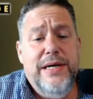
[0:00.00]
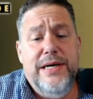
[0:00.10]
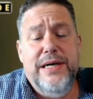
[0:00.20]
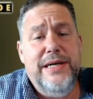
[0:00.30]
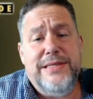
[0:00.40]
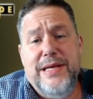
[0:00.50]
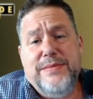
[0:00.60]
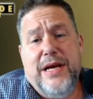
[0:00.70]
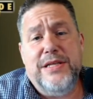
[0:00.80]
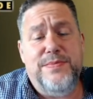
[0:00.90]
It seems
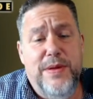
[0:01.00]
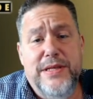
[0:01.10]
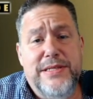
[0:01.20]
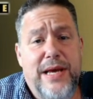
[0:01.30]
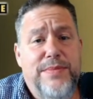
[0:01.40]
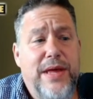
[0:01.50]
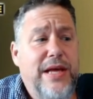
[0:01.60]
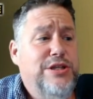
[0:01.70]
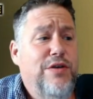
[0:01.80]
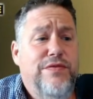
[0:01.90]
like it's been the same
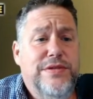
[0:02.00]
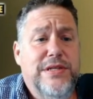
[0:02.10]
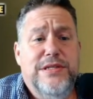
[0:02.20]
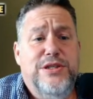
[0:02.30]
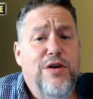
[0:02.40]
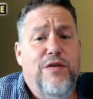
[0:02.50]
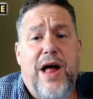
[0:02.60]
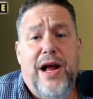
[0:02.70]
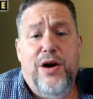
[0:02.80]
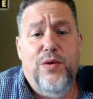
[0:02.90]
thing. Since Joe
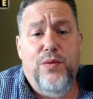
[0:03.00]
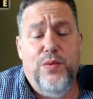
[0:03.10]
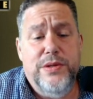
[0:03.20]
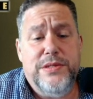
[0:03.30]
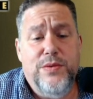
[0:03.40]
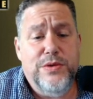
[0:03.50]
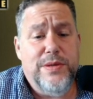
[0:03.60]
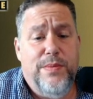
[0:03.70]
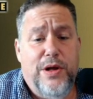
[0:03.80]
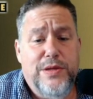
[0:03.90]
Flacco was a
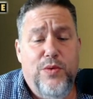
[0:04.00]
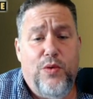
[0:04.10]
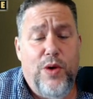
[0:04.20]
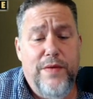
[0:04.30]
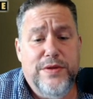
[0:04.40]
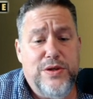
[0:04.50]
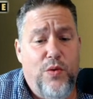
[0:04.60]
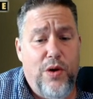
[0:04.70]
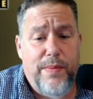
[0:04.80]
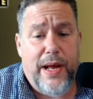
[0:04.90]
Baltimore Ravens
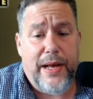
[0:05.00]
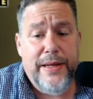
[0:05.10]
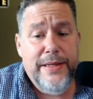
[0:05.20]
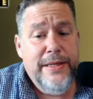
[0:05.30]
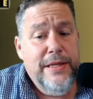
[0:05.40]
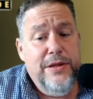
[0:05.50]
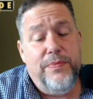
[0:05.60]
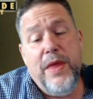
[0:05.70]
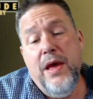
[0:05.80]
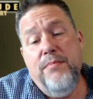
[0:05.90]
quarterback. Look,
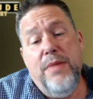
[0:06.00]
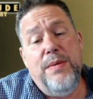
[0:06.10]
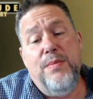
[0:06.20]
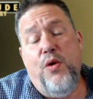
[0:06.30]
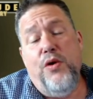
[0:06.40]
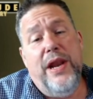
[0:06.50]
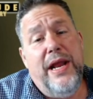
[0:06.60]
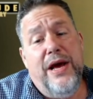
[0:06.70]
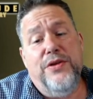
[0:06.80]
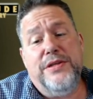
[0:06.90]
maybe more than
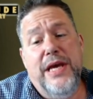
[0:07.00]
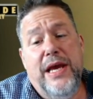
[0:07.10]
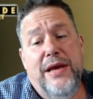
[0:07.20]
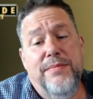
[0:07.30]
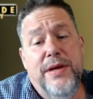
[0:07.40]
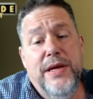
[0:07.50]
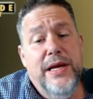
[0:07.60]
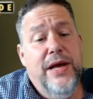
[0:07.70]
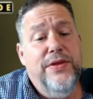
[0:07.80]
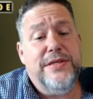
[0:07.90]
any other team
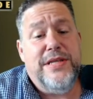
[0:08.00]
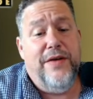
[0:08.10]
in this tough